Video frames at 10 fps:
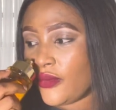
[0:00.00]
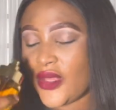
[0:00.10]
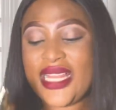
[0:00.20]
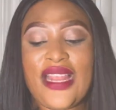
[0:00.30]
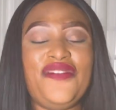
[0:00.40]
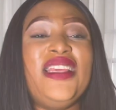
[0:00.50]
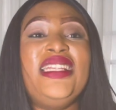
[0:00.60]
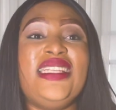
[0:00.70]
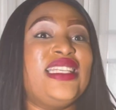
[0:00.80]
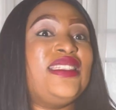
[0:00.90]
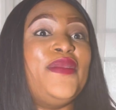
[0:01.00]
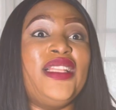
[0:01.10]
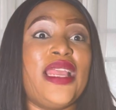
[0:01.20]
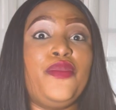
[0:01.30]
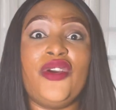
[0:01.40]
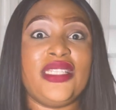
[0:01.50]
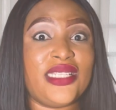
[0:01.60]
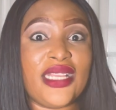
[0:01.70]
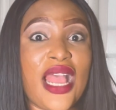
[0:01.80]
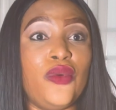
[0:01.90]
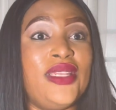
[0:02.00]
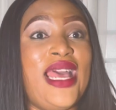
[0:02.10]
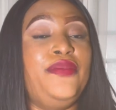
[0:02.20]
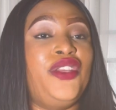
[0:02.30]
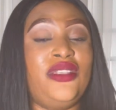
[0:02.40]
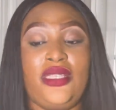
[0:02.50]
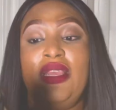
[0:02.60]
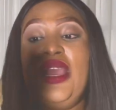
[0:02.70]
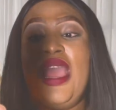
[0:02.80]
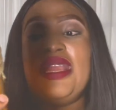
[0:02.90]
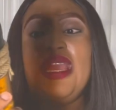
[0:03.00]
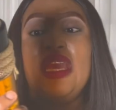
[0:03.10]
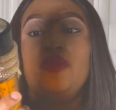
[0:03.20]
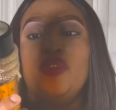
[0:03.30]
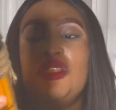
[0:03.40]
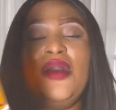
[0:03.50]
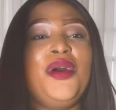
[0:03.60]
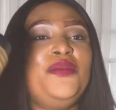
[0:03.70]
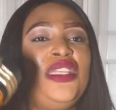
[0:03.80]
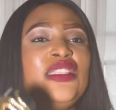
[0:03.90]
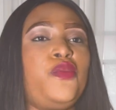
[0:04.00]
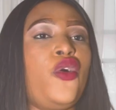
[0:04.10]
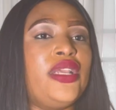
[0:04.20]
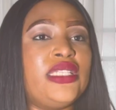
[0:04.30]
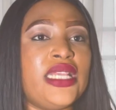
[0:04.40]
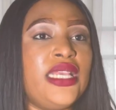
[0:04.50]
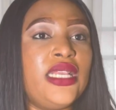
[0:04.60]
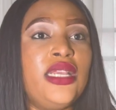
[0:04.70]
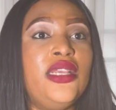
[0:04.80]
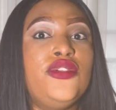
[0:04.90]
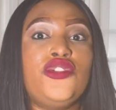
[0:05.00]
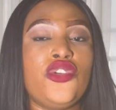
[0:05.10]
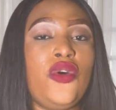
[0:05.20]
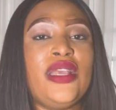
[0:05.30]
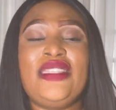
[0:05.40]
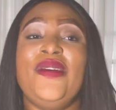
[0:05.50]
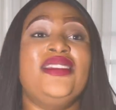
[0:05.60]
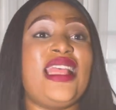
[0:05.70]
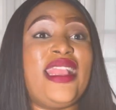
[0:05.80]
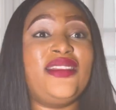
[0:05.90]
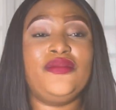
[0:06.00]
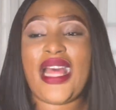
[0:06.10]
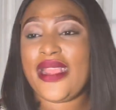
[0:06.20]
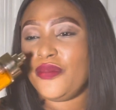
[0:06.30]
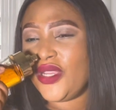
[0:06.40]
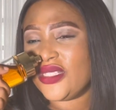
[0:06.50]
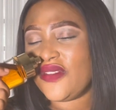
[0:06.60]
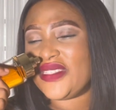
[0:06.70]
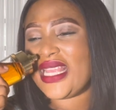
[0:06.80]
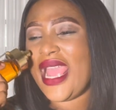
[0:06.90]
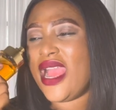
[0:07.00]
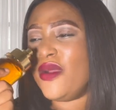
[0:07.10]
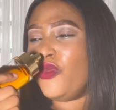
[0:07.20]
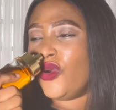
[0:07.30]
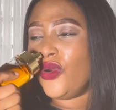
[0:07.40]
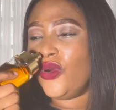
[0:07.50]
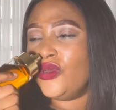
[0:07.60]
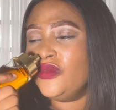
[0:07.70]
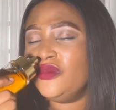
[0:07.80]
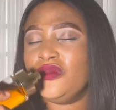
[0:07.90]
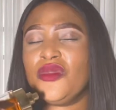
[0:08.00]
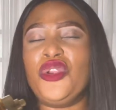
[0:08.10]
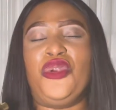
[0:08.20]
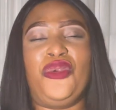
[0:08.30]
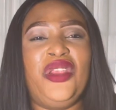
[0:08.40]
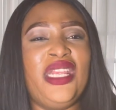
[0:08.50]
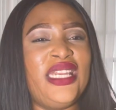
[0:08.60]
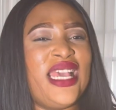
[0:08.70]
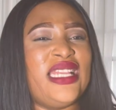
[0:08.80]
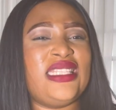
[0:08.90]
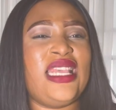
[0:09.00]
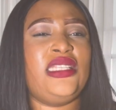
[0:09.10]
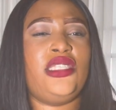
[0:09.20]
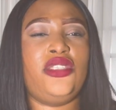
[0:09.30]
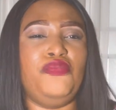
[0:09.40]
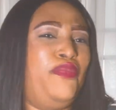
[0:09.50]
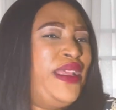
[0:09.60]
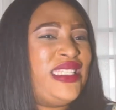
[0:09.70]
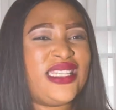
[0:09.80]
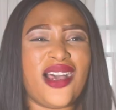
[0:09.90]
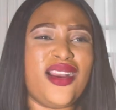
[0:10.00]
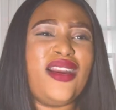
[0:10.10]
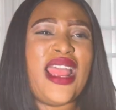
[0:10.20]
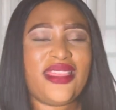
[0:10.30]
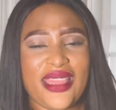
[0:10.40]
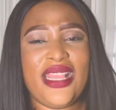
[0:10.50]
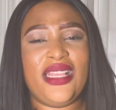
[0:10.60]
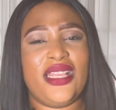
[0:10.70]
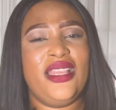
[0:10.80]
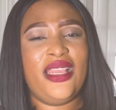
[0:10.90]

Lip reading: it definitely does smell like poison, I won't lie, because again, Musama means poison. So it smells like because of its herbal greenness, it's bitter. I think